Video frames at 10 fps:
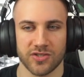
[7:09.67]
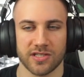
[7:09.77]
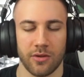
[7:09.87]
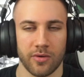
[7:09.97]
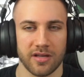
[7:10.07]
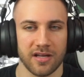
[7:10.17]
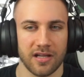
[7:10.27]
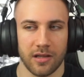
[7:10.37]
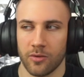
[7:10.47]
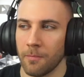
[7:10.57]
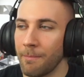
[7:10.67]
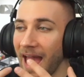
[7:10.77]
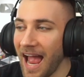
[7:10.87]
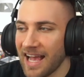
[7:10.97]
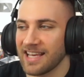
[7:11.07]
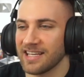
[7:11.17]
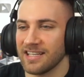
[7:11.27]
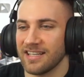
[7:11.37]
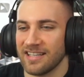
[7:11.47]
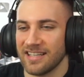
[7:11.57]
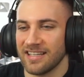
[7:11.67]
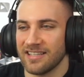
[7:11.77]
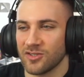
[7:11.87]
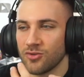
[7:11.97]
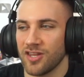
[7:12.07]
look back to